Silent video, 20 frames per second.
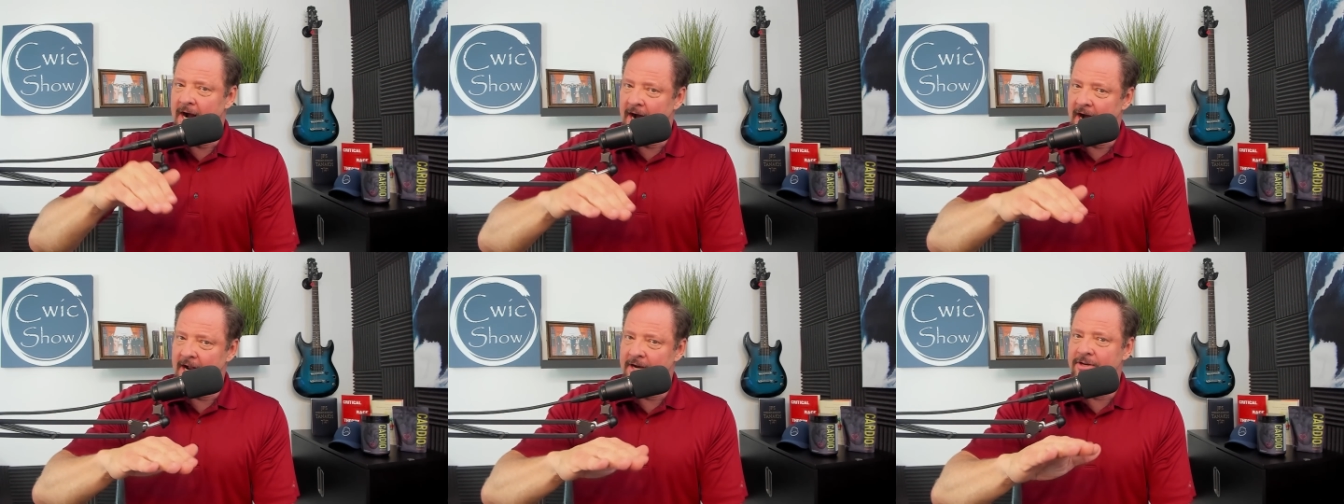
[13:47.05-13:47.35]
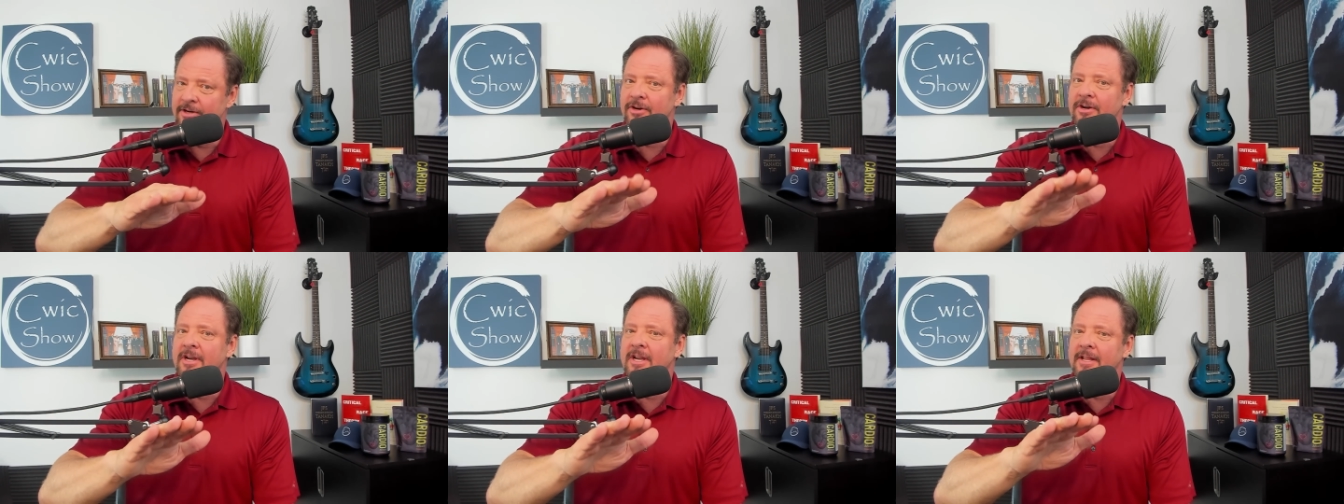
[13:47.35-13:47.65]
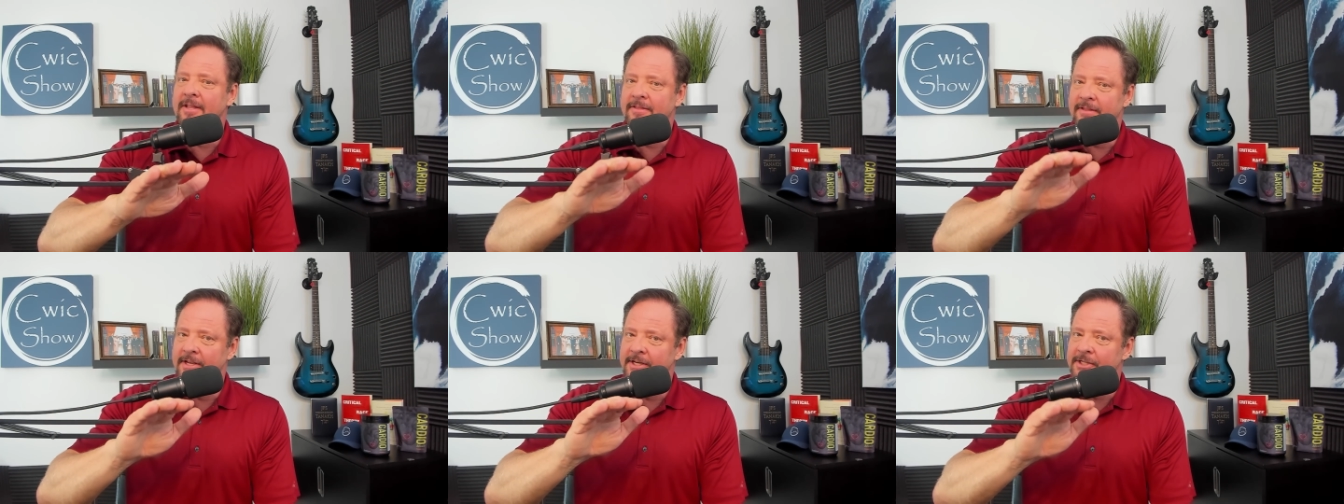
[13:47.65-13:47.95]

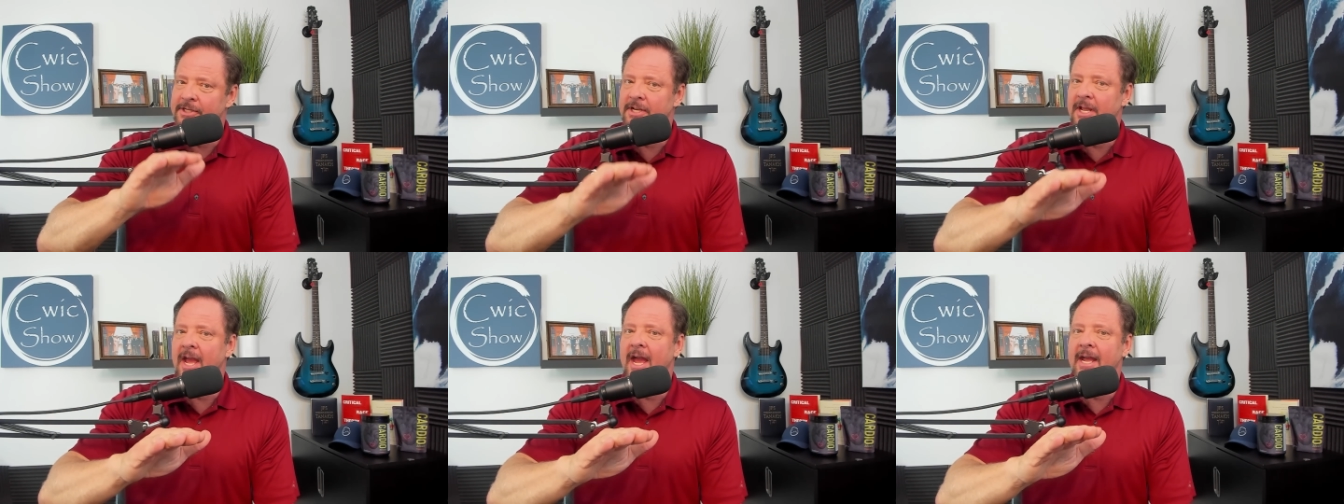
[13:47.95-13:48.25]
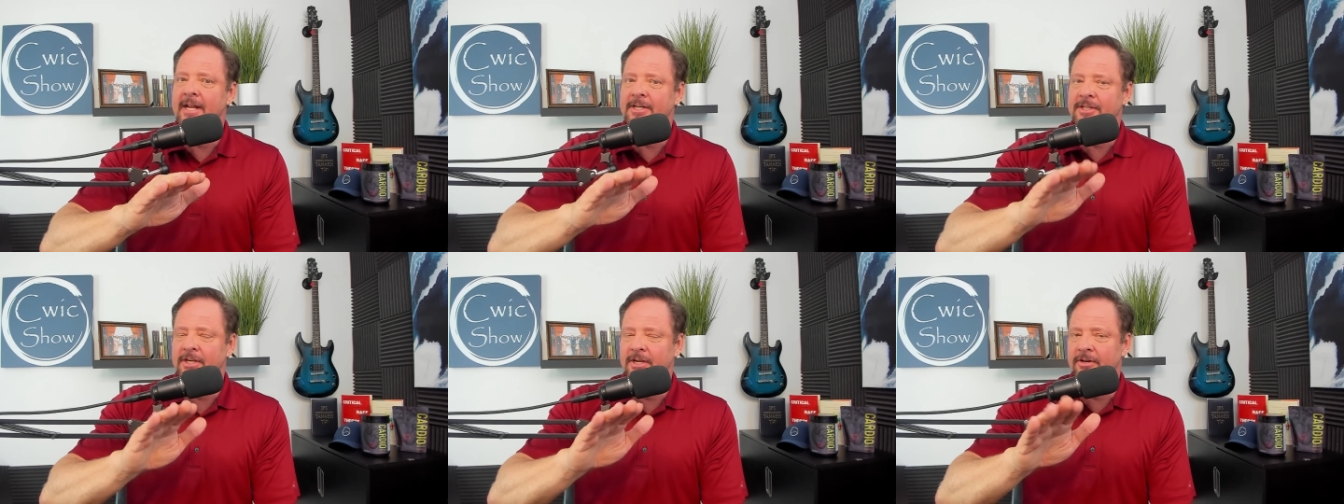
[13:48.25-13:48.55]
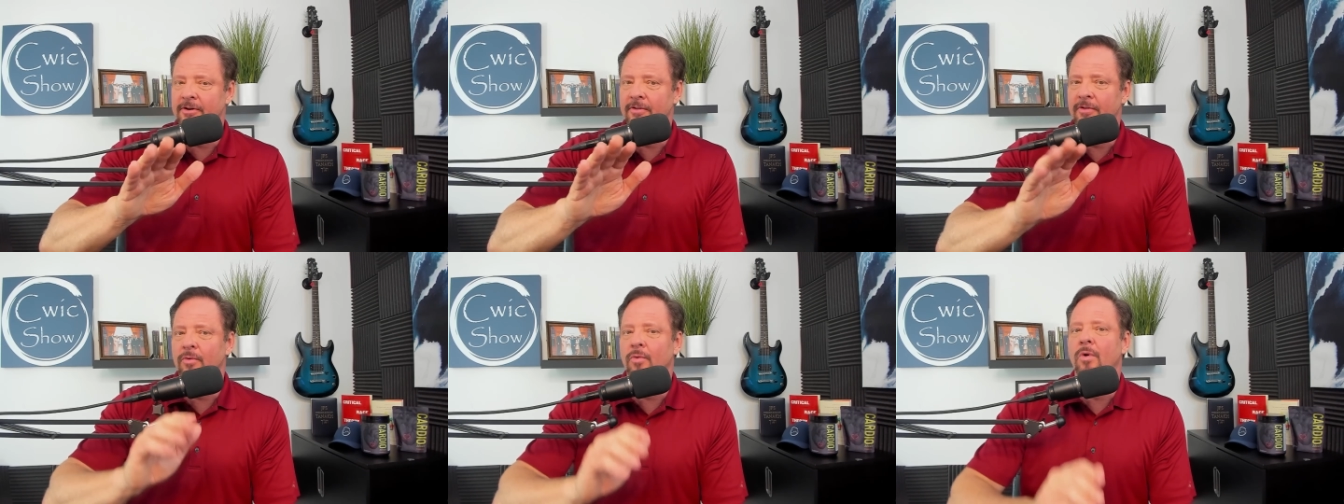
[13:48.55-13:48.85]
underneath these gates,
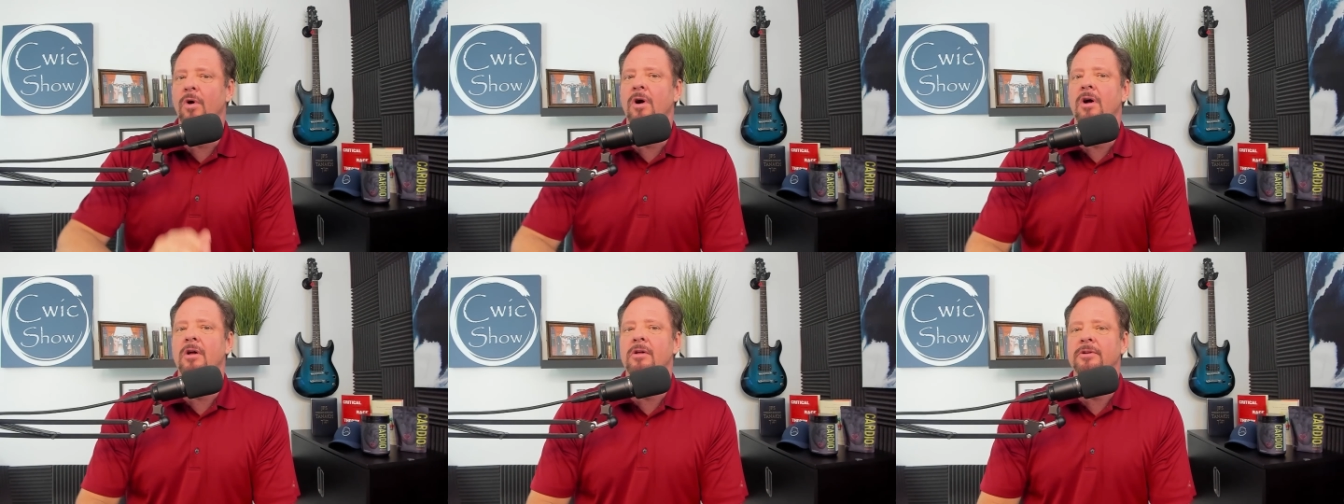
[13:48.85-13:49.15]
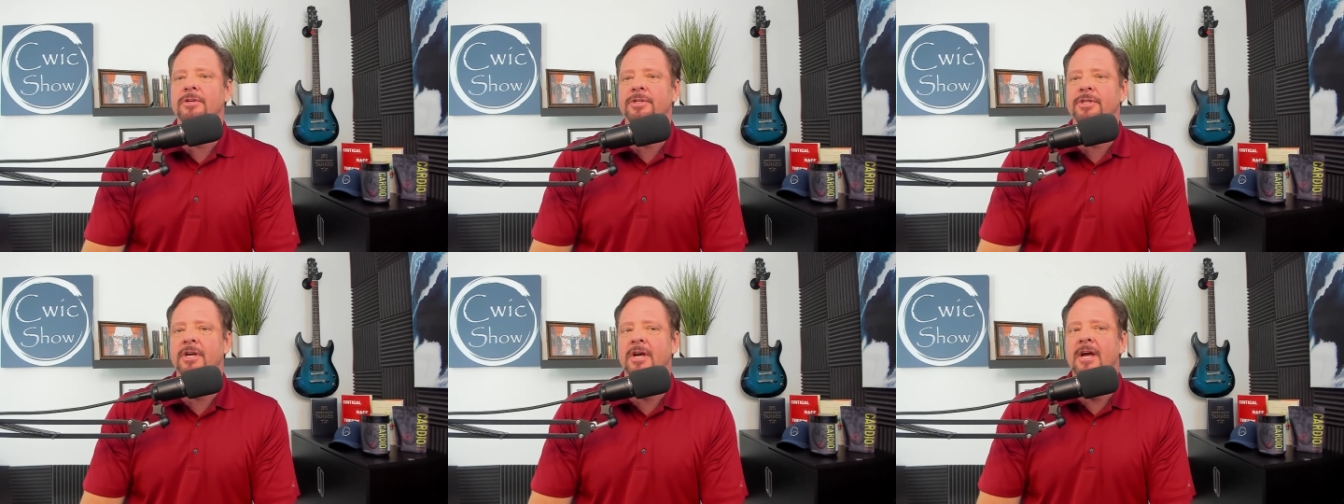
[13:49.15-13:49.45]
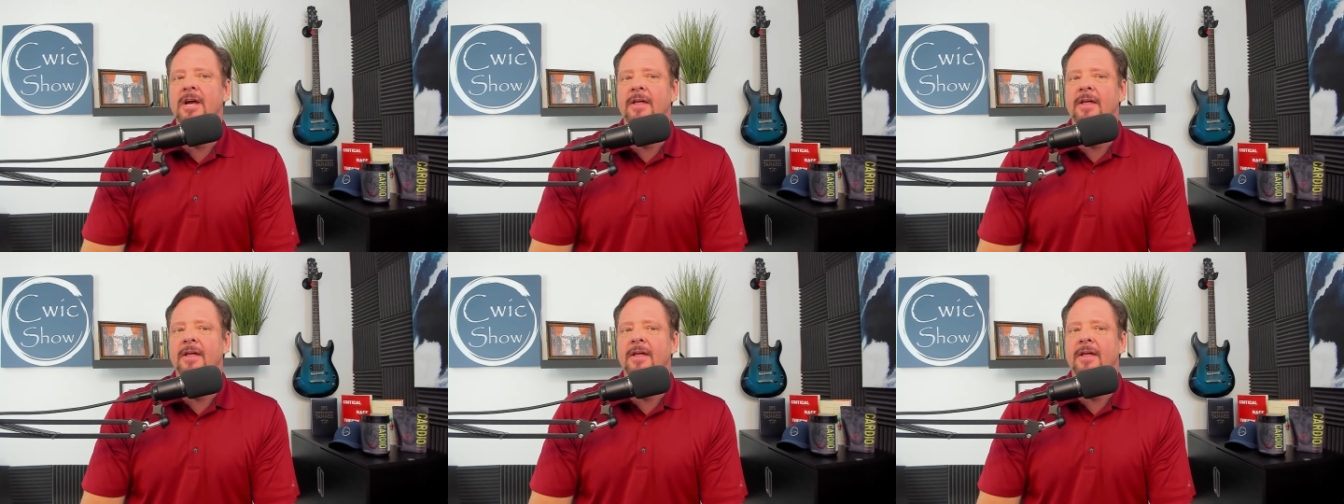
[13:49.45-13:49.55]
under the walls,